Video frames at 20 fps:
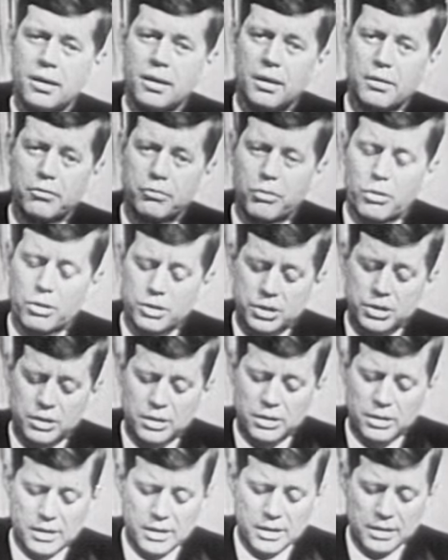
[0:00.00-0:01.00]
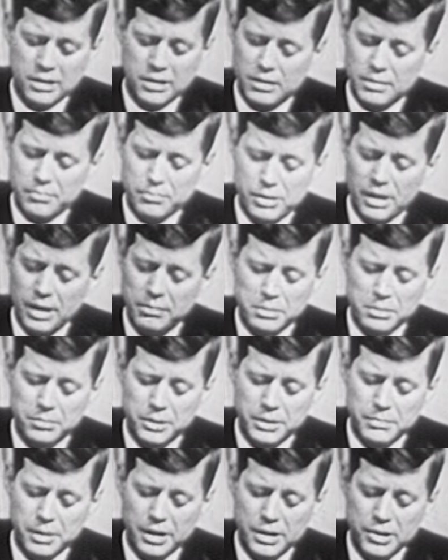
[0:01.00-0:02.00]
unfortunately,
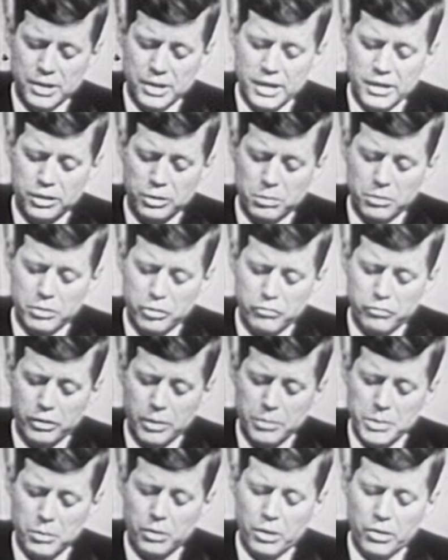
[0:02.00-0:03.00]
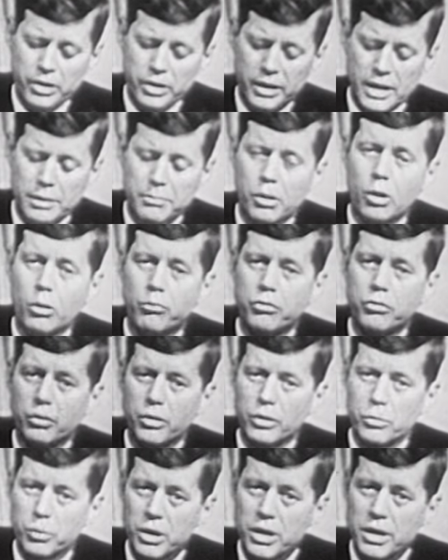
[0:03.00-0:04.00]
probably by January or February, and I'm
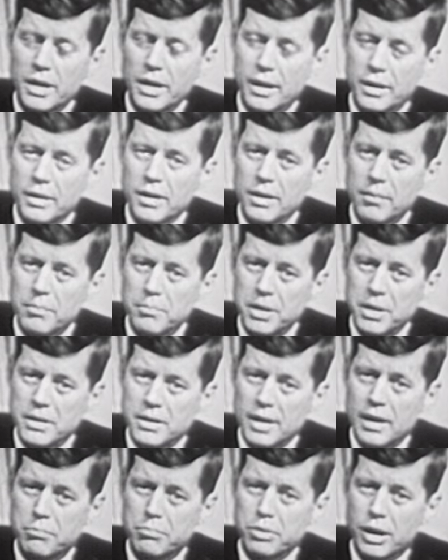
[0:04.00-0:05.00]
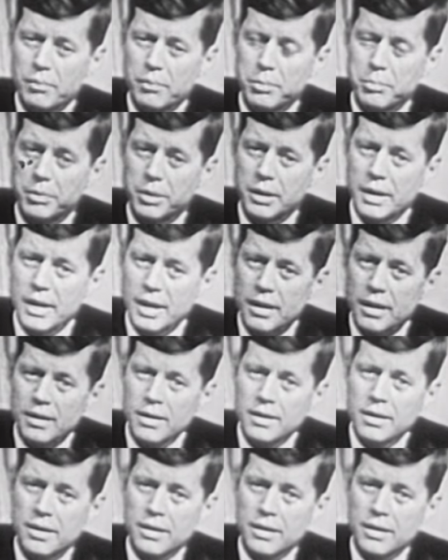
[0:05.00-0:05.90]
hopeful that we can meet that problem again.